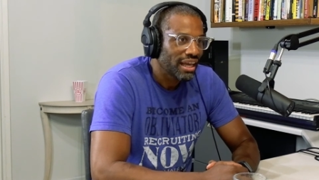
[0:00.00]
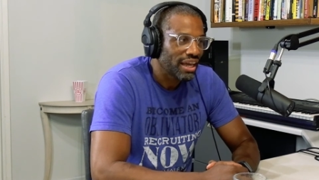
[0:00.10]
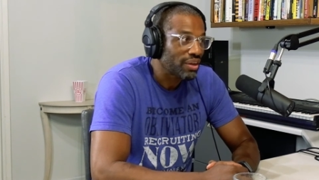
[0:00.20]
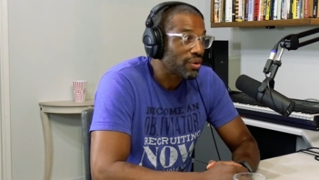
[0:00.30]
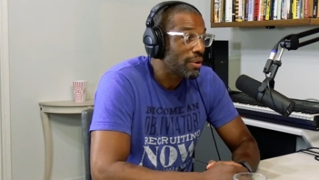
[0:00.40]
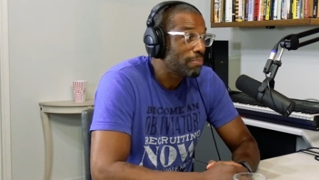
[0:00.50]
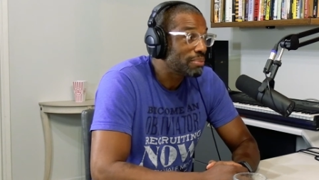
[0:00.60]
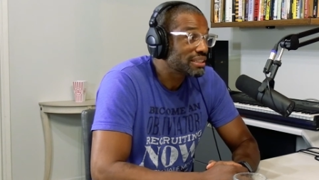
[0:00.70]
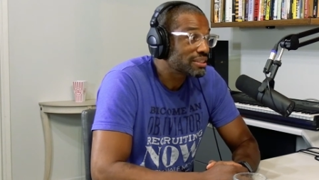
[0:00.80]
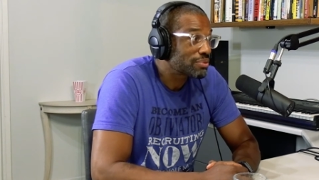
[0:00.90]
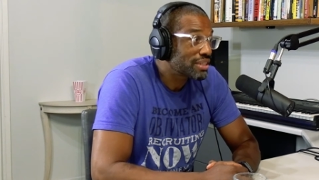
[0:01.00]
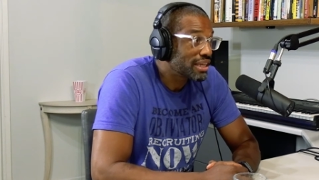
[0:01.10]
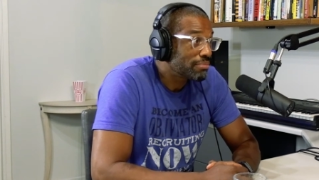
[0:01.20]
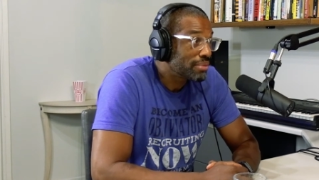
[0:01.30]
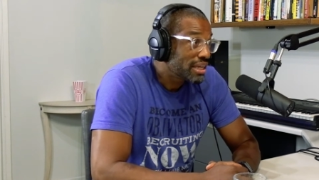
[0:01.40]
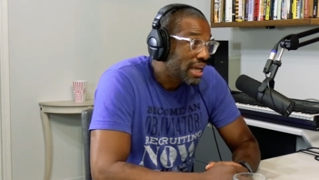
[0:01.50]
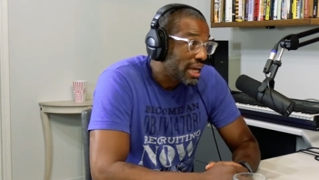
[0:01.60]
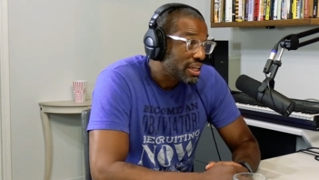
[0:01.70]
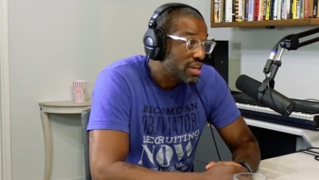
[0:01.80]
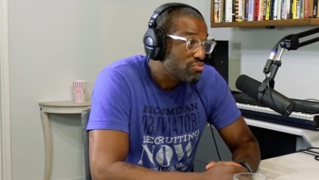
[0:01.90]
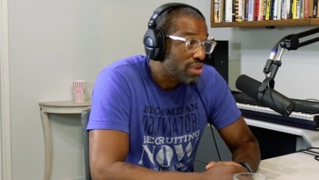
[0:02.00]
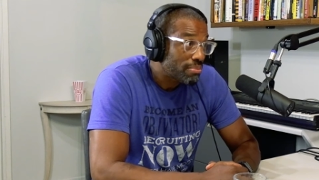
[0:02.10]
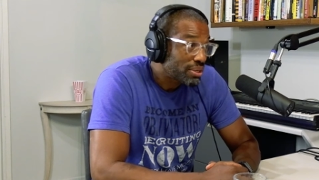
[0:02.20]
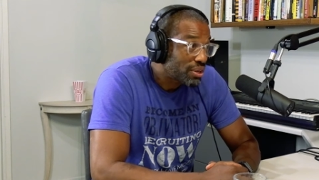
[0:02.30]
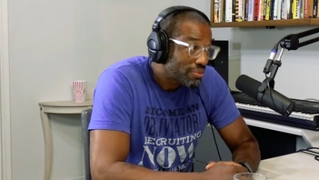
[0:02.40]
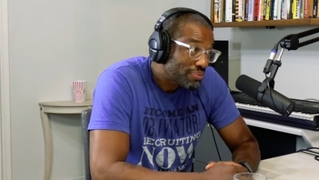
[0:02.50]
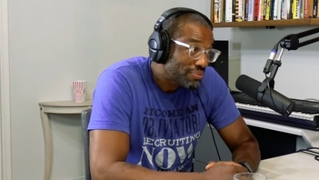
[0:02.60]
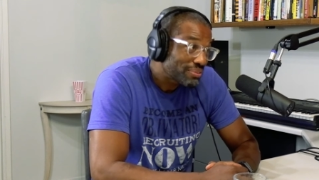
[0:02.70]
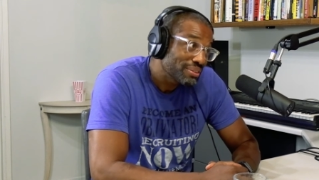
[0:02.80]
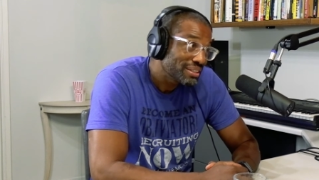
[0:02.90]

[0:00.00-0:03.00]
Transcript: and I got in business with him, and he ripped me off